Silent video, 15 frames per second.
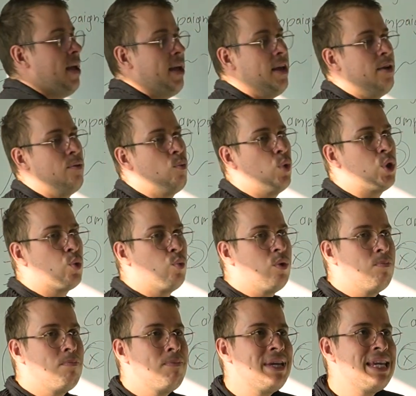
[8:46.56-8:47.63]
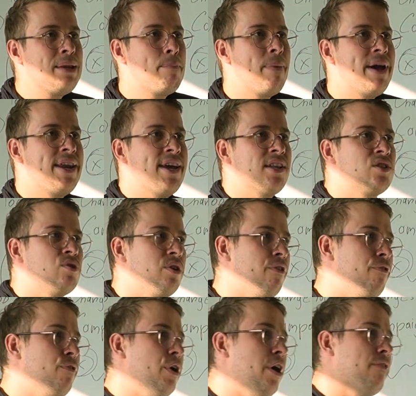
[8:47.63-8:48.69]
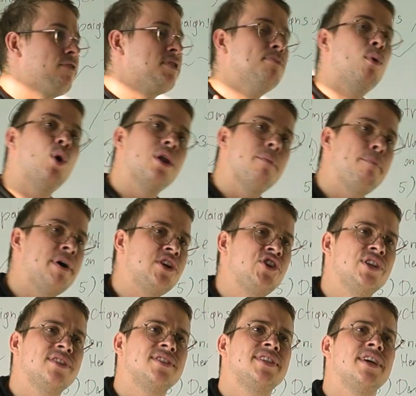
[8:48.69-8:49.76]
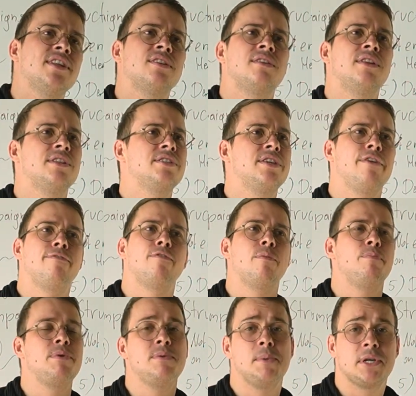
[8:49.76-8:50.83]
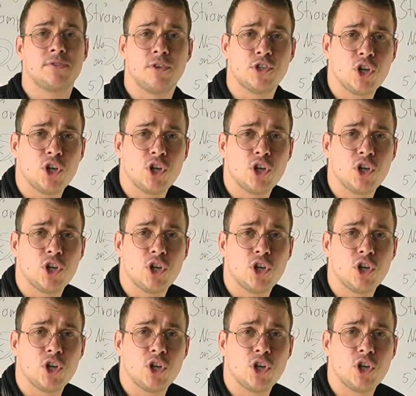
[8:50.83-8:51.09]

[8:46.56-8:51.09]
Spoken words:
And what do we mean by that? So if you have smaller budgets yet, let's say for BMX, for